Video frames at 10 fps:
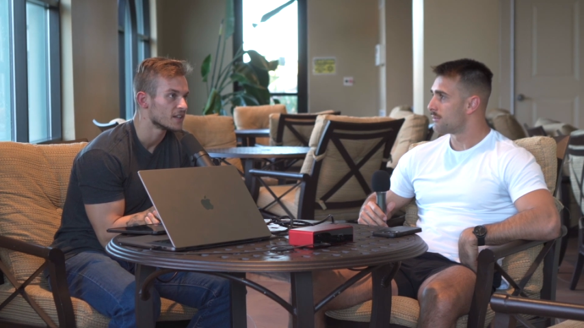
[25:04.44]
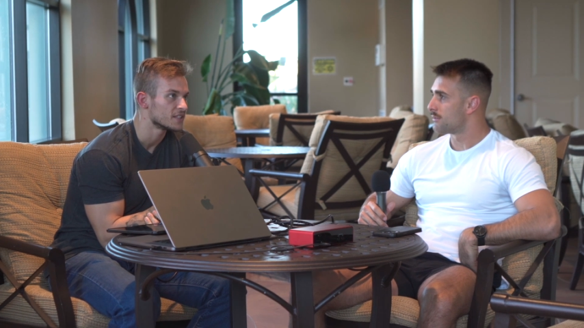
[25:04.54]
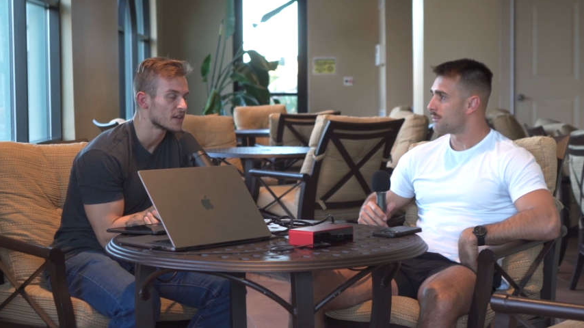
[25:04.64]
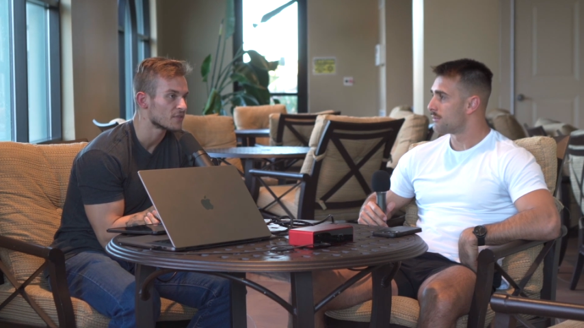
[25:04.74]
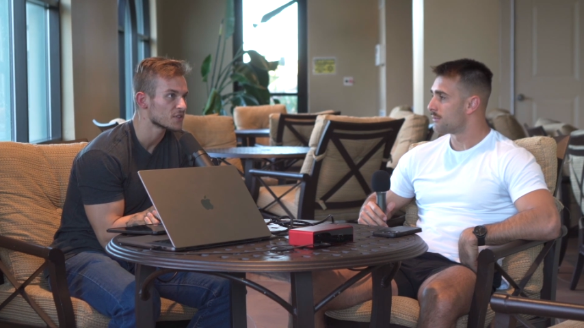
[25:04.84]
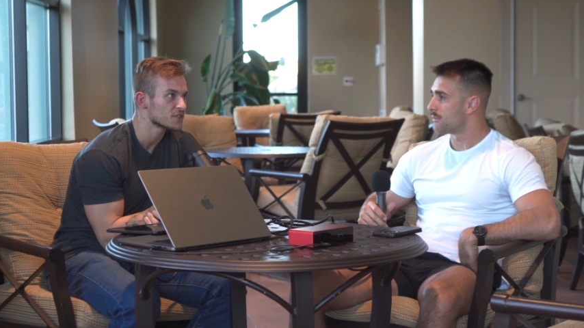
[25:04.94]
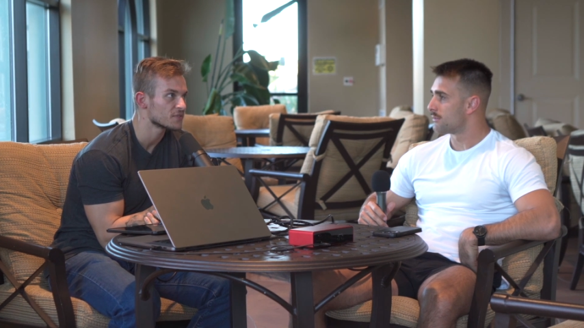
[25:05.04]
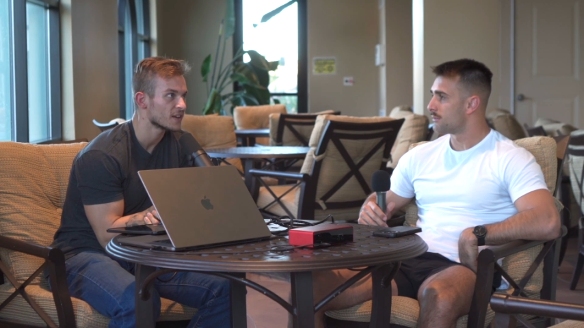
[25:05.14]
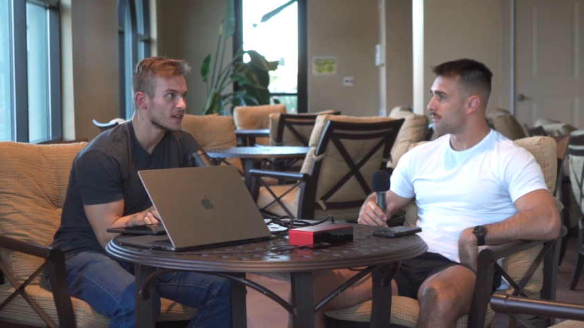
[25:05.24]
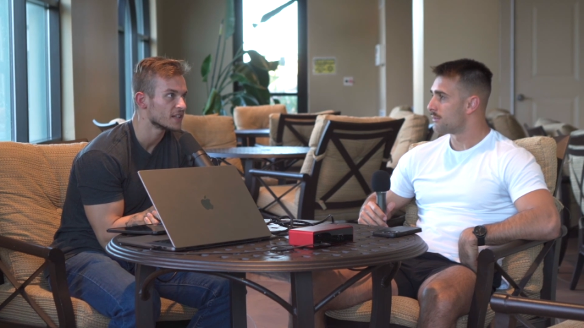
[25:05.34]

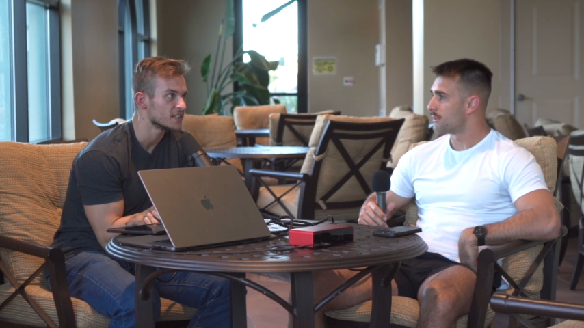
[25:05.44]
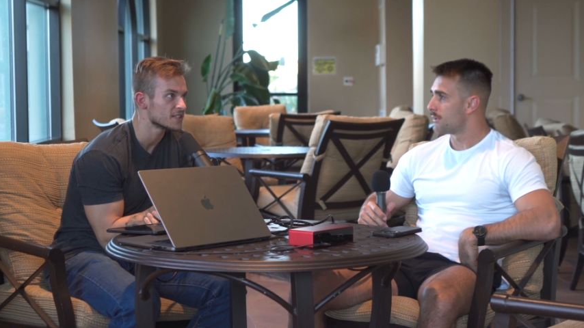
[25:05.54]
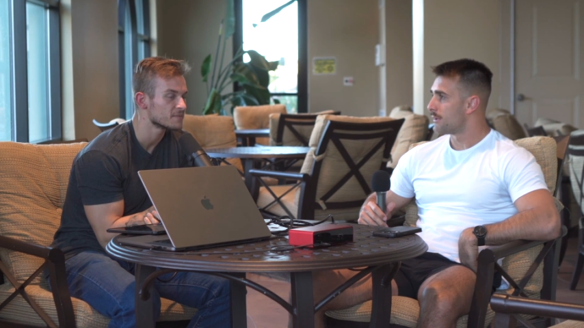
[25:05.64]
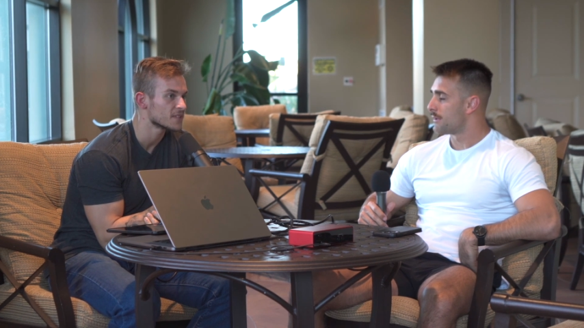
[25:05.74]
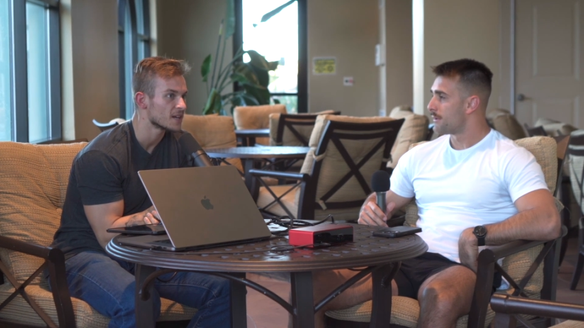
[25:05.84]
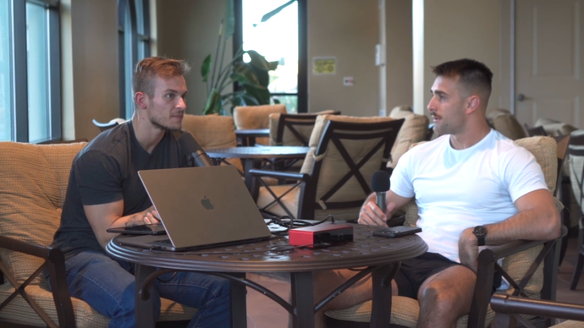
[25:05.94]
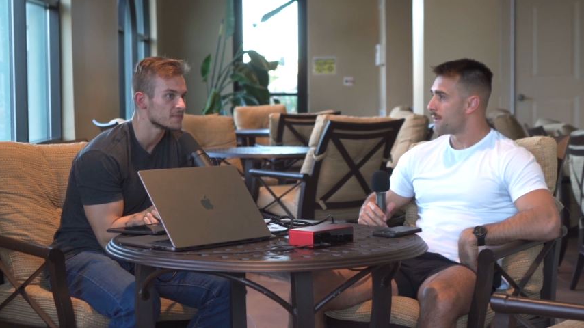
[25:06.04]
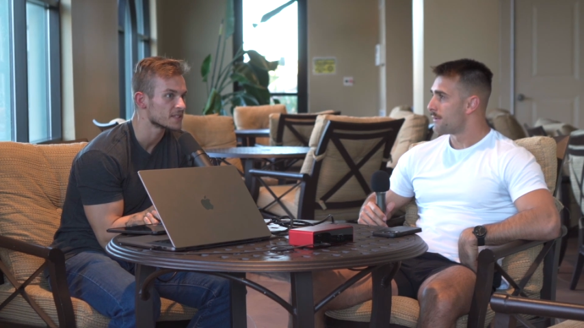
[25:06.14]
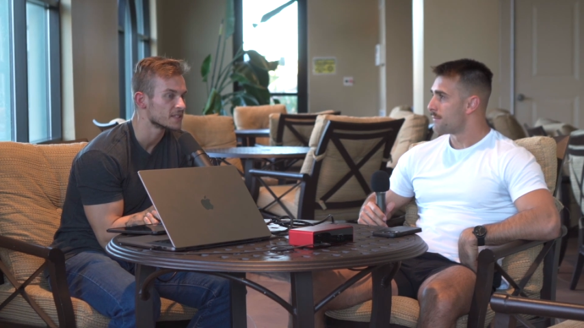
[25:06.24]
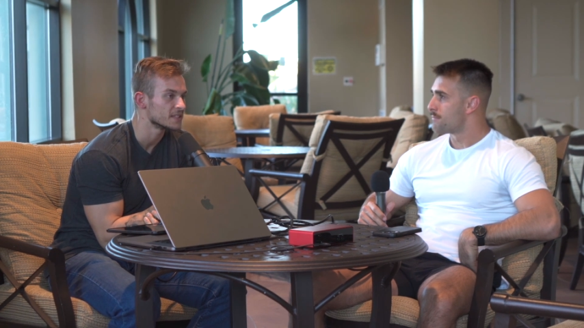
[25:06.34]
Speaker 1: diversifying
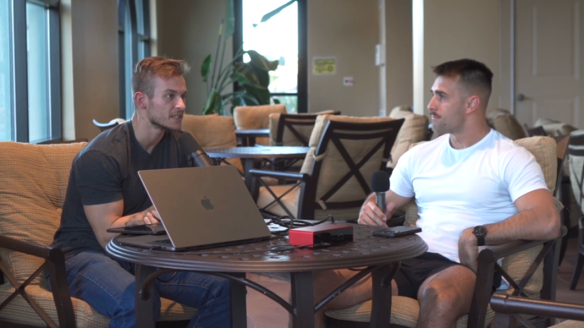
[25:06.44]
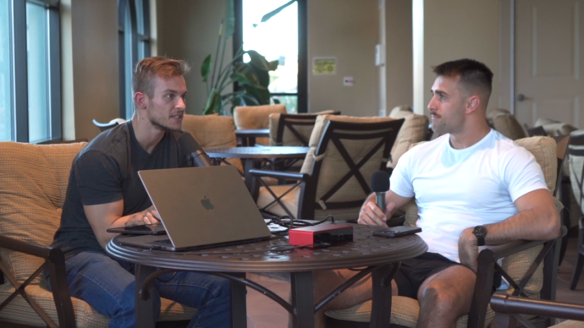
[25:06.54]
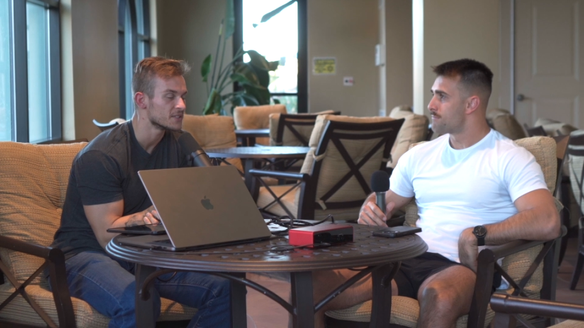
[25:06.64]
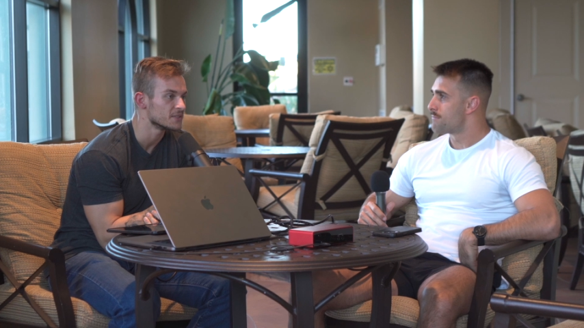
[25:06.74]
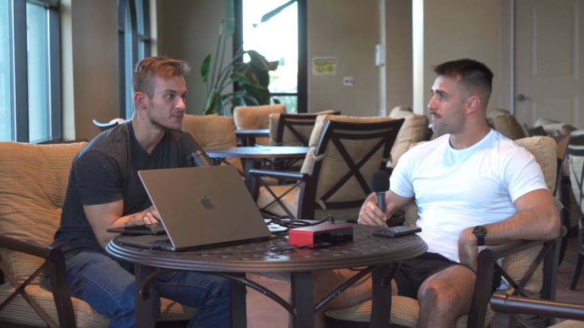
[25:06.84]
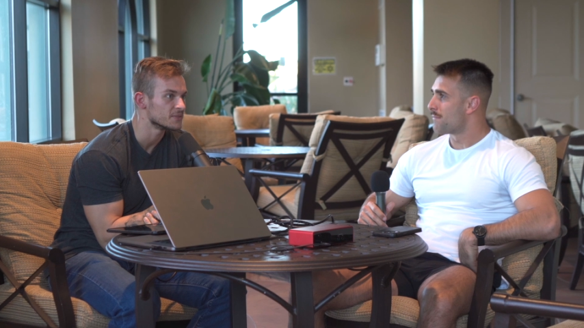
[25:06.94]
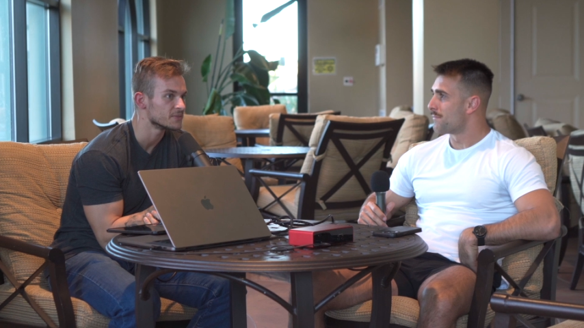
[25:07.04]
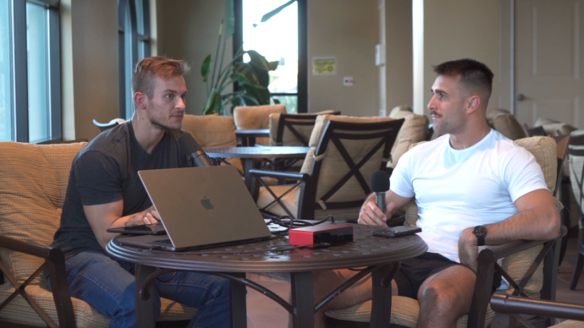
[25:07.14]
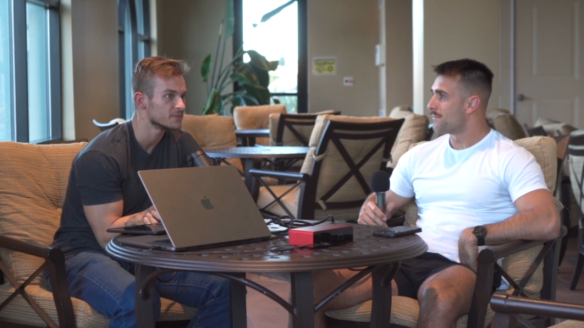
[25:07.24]
sometimes can lead to